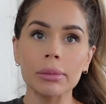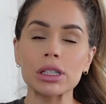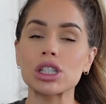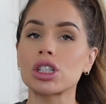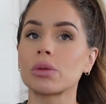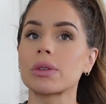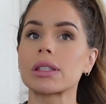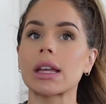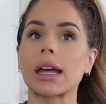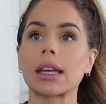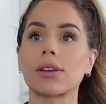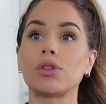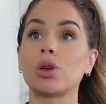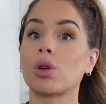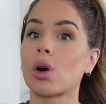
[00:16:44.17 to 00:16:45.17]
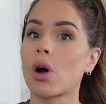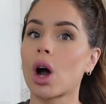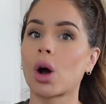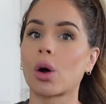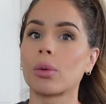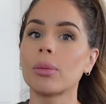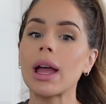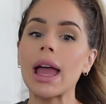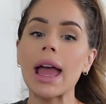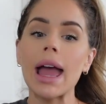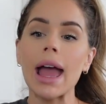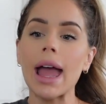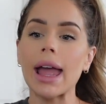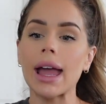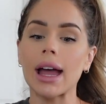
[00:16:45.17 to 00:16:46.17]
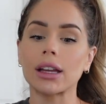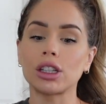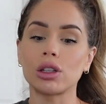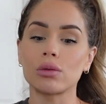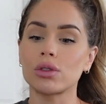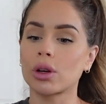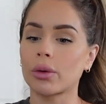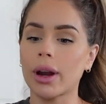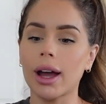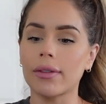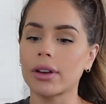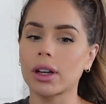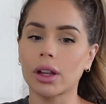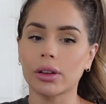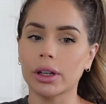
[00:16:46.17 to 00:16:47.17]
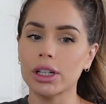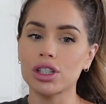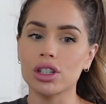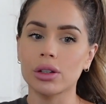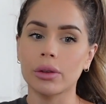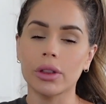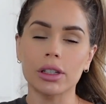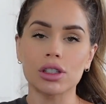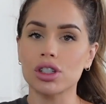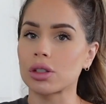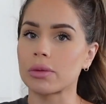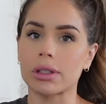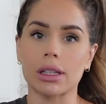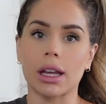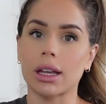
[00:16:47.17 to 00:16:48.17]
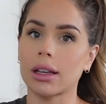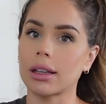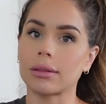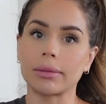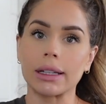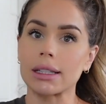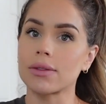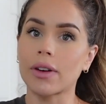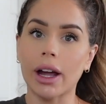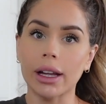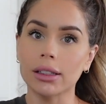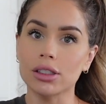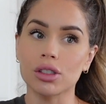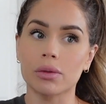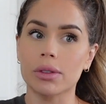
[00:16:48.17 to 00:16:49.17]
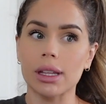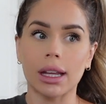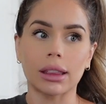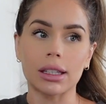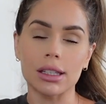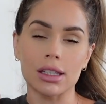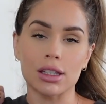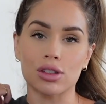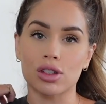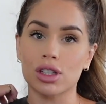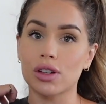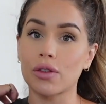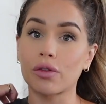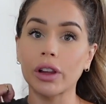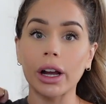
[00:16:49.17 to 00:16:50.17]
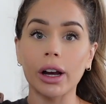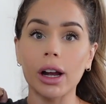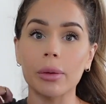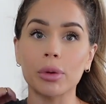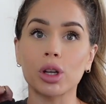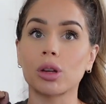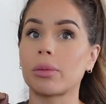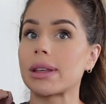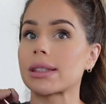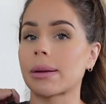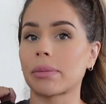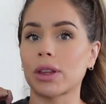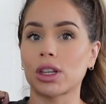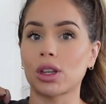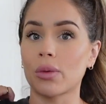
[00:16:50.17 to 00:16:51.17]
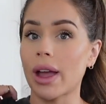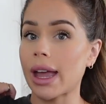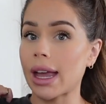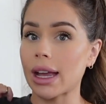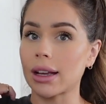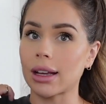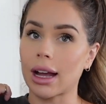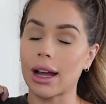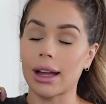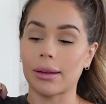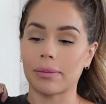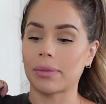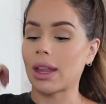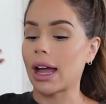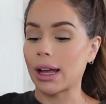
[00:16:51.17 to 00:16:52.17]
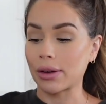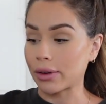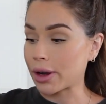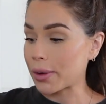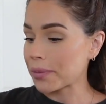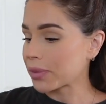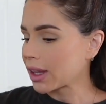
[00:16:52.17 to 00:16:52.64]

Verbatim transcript: But she was like, if you go home and you don't have another issue, then she was like, it's fine. She was like, this is just a flare up, could be something you ate. I, I don't know.